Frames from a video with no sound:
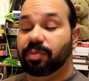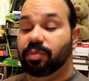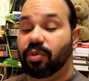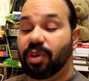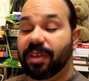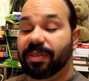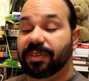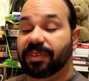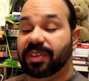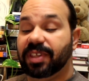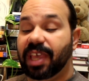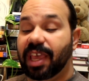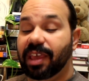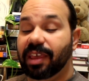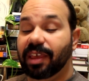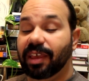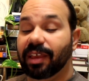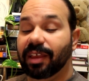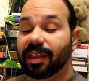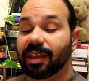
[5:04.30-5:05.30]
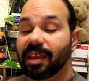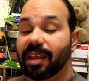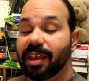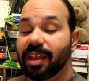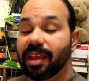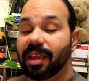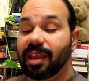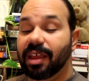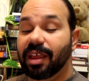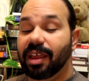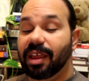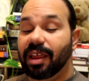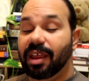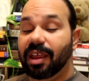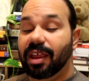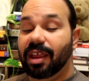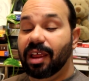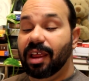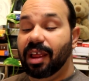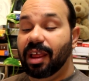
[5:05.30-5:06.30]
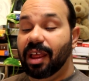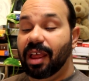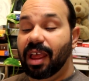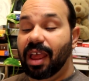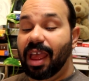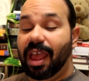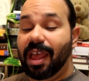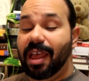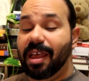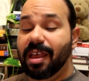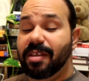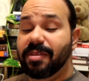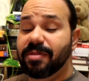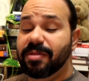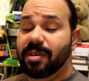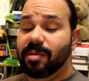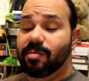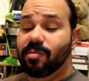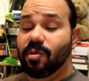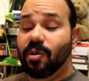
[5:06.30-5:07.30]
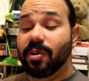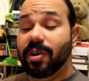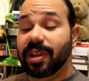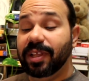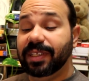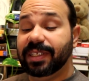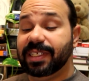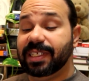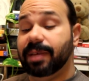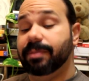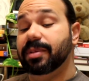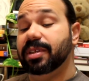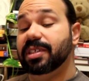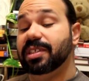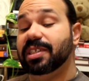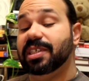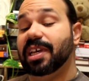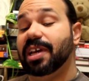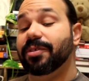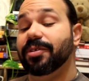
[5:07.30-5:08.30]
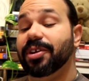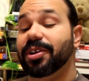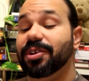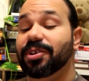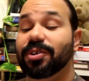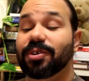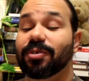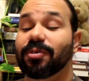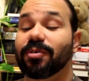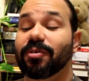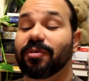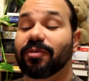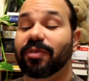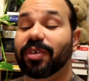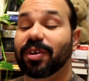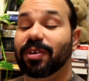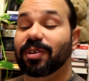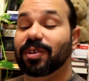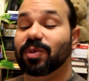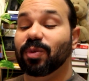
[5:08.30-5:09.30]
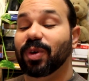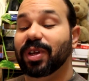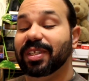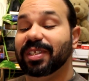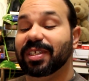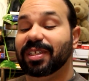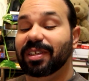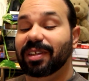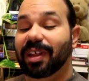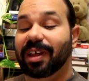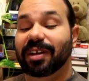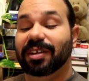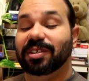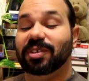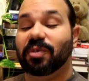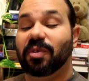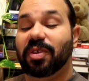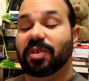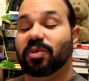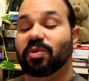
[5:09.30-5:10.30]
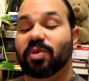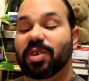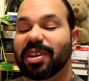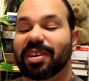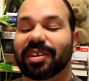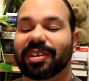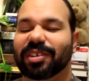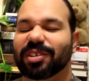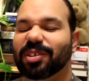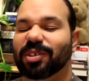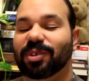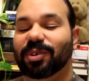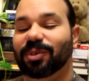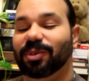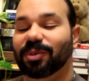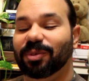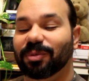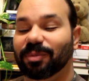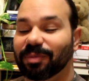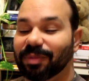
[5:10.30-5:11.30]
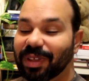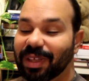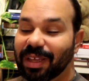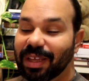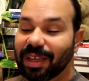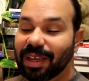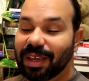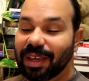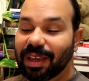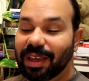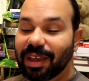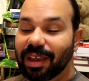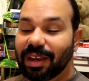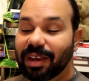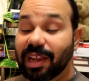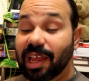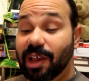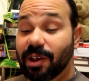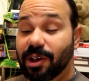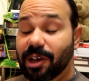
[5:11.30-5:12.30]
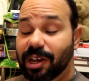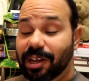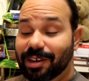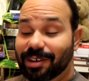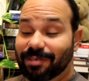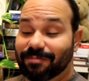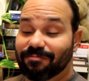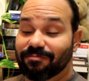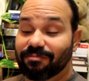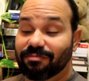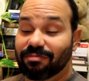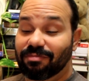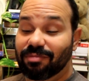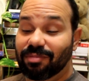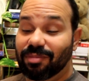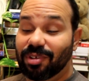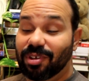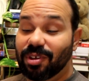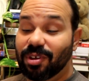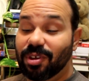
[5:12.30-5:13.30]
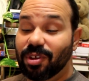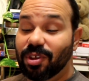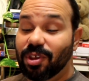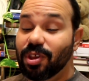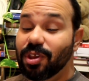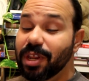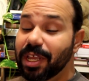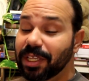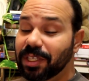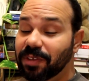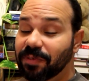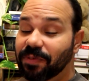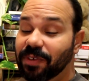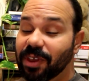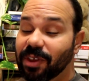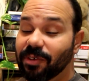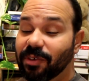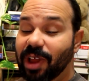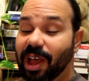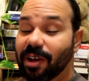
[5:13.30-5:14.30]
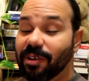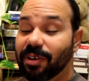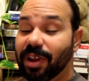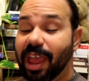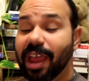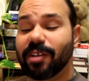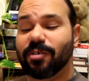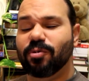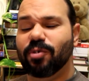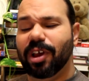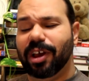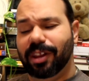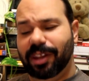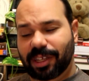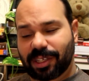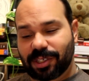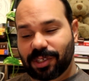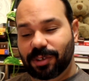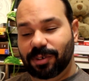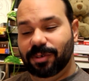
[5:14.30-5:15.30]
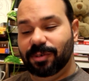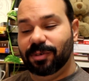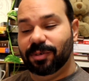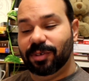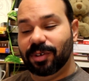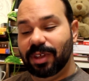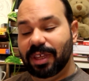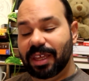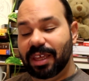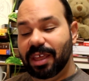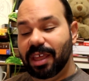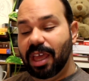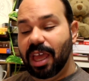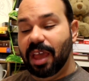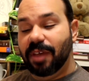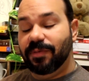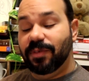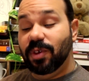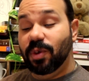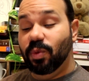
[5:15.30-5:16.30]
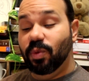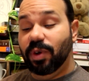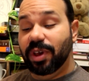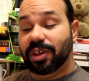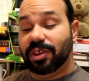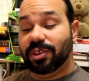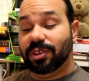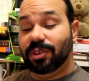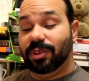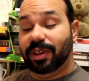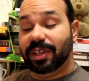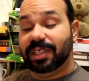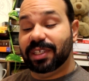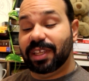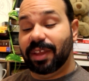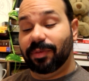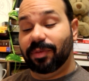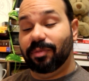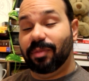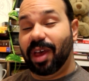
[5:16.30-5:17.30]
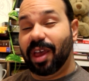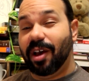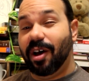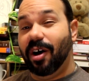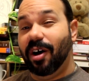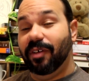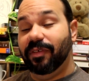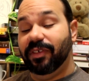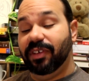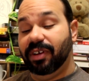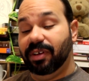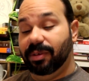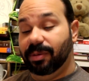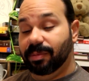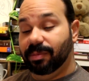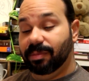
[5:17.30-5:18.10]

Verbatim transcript: breathtaking, and the morning cemetery dew fills one's lungs with sweetness, too. Now, hun, you need to figure out, and quickly, too, if you wish to accept my offer.